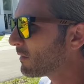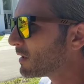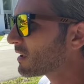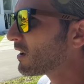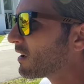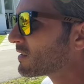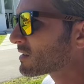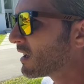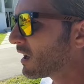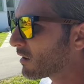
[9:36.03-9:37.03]
because
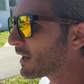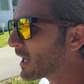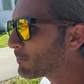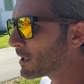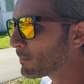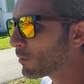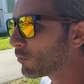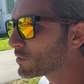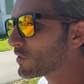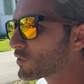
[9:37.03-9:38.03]
a lot of people
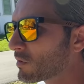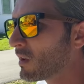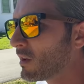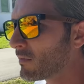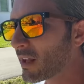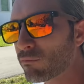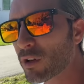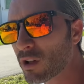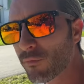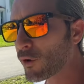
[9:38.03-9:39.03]
would just, they
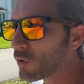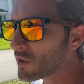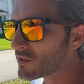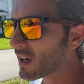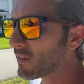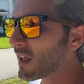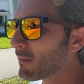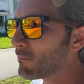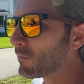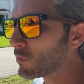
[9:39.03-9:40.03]
really focus on
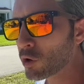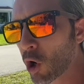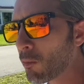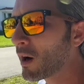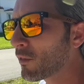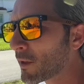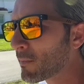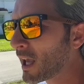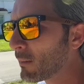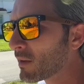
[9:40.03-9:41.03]
that low monthly
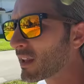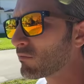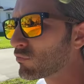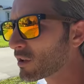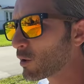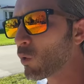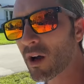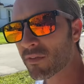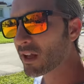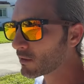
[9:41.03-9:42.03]
payment. They really
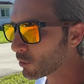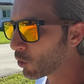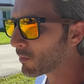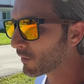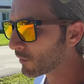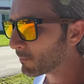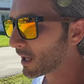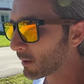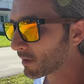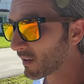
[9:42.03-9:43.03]
want that low monthly
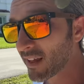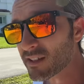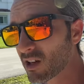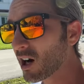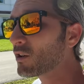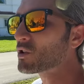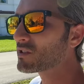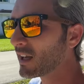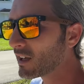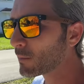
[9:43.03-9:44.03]
payment, and that's
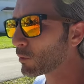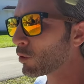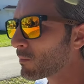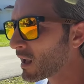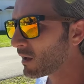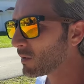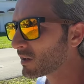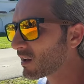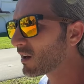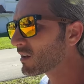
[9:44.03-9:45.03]
understandable
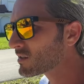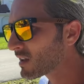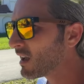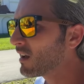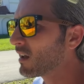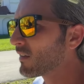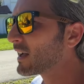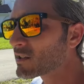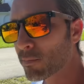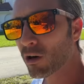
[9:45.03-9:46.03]
because
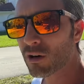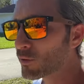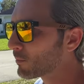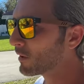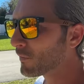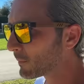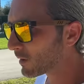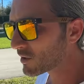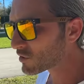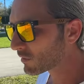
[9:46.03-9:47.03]
that's a part of your monthly
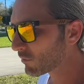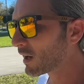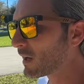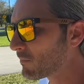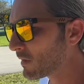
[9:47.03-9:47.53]
budget, right?